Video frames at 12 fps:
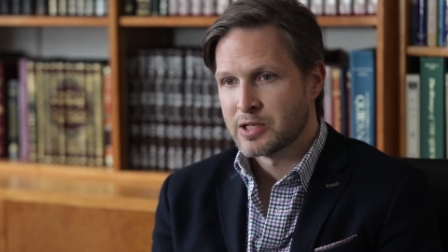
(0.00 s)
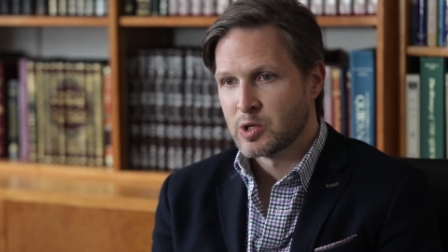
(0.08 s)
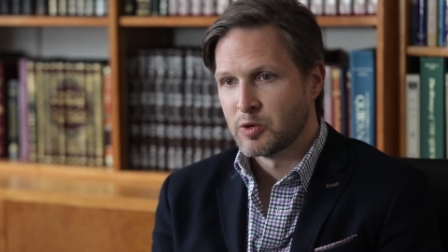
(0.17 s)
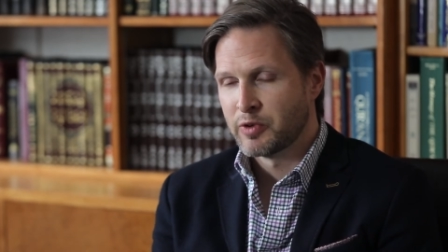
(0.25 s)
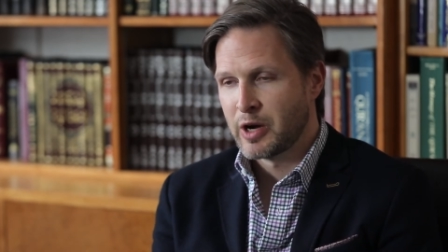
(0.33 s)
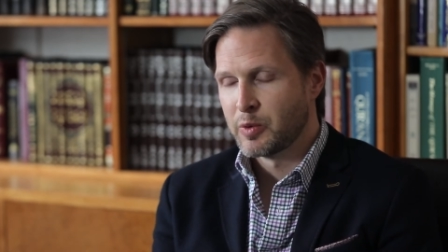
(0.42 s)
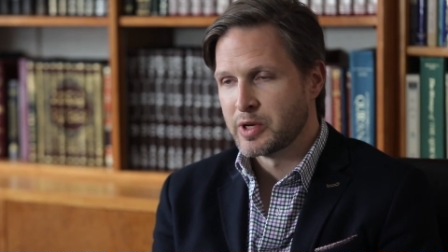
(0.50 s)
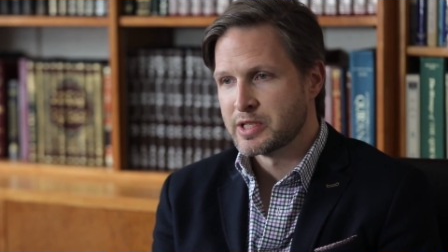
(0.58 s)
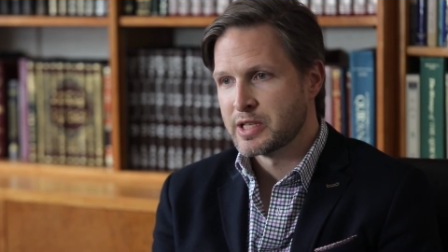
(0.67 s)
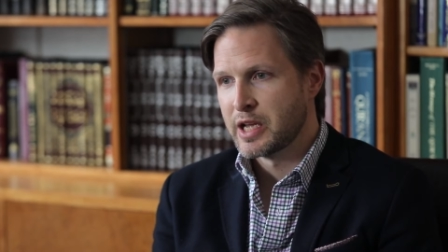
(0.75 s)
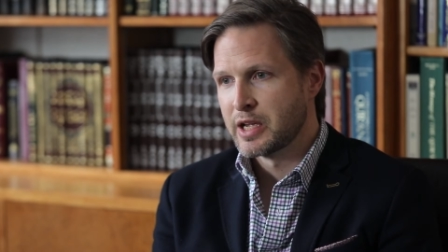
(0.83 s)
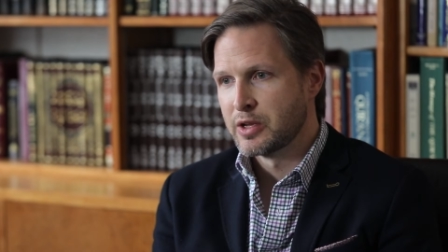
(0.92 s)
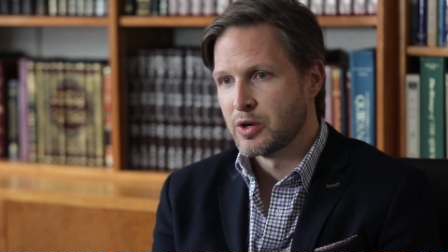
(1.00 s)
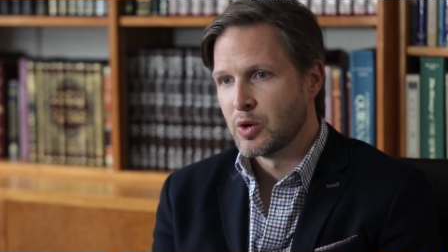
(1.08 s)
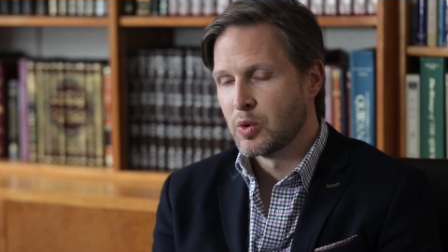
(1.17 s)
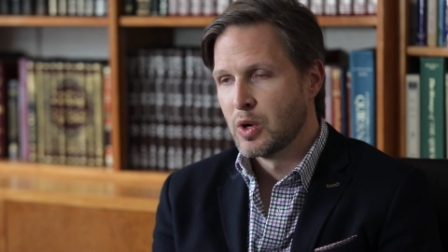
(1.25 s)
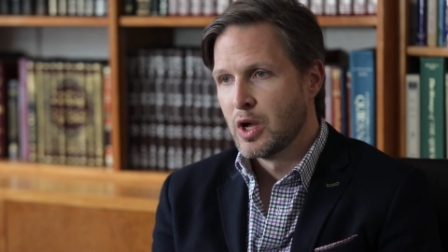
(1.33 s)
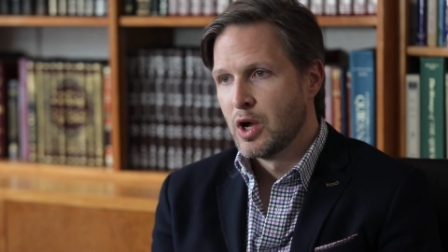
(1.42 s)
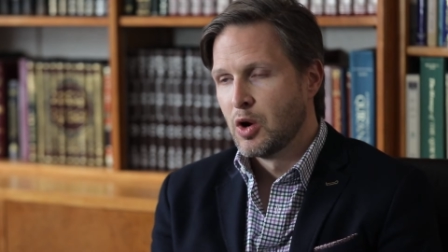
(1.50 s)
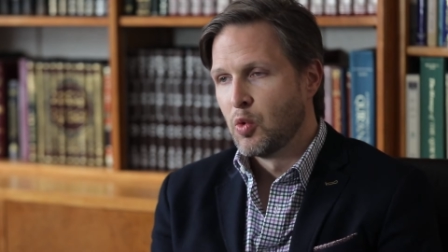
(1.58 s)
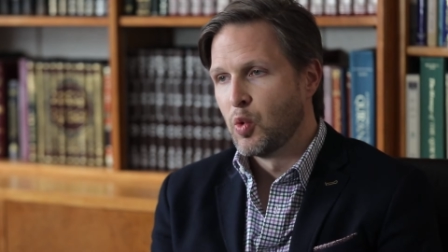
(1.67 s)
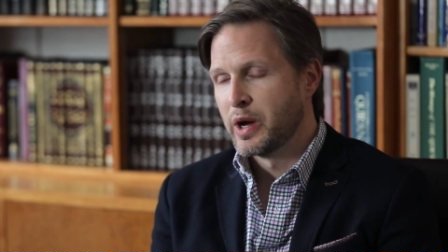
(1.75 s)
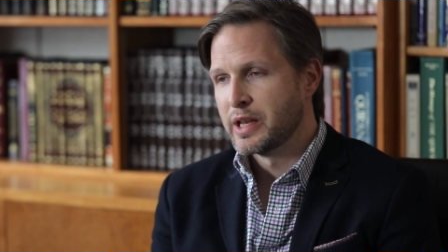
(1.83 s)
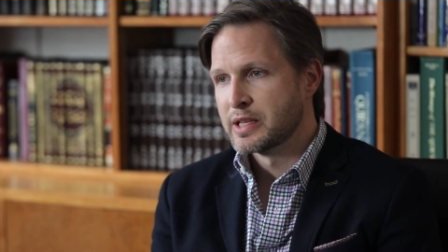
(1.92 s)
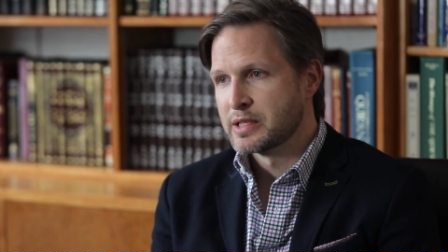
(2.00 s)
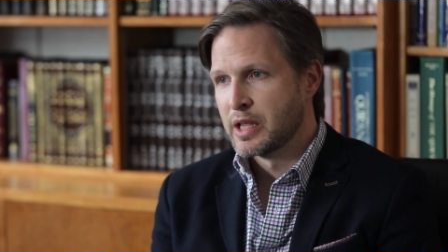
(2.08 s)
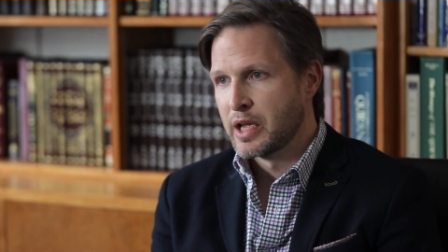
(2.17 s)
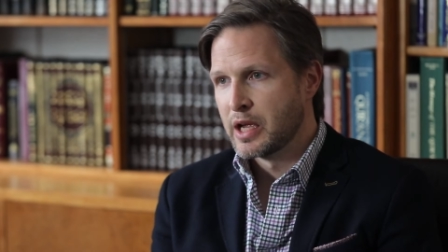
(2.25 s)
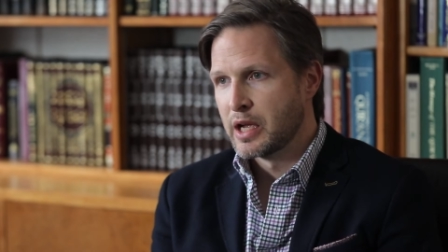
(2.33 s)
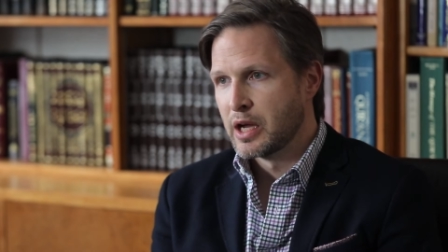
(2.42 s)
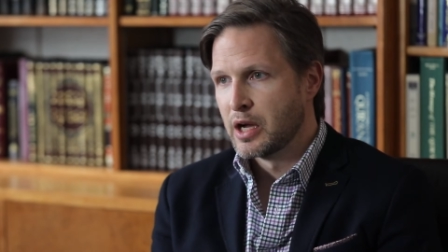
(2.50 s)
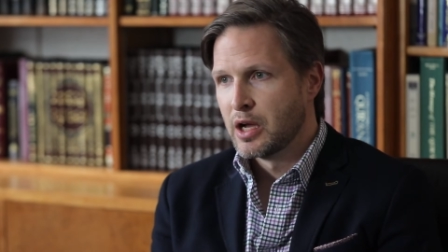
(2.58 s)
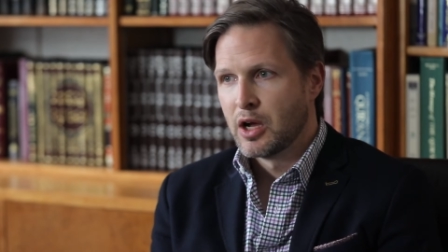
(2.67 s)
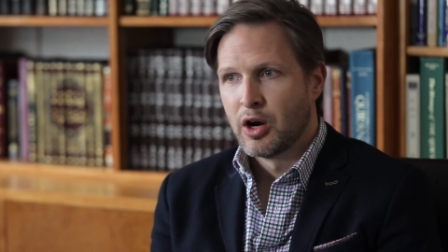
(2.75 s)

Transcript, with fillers: So if I were to say, you know, what is the